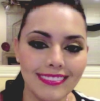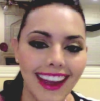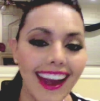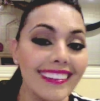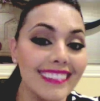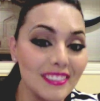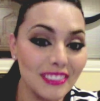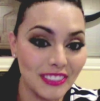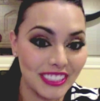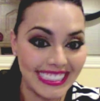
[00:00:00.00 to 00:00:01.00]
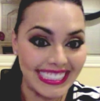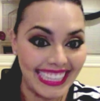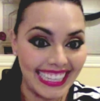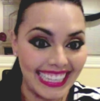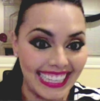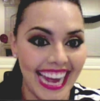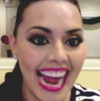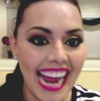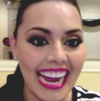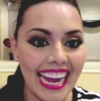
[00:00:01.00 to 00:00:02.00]
Neutrogena,
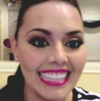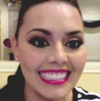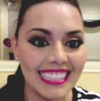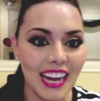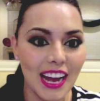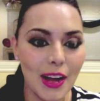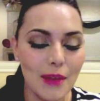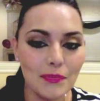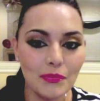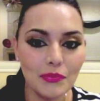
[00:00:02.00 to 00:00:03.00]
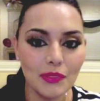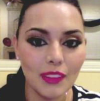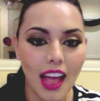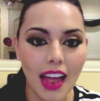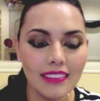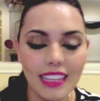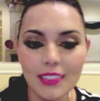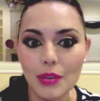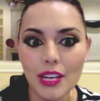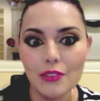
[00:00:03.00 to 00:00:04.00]
and that's
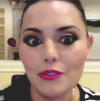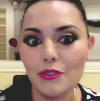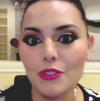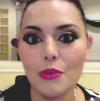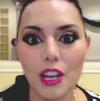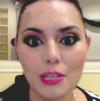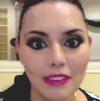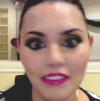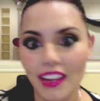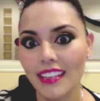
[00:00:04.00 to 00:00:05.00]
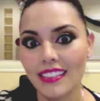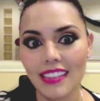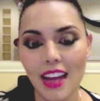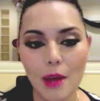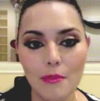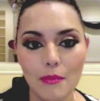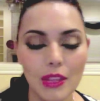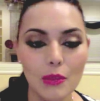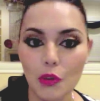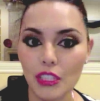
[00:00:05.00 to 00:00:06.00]
what I use to wash my face in
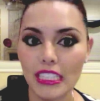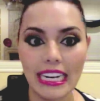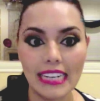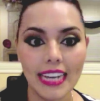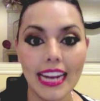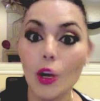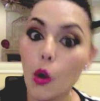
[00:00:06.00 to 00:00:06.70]
the morning and at night.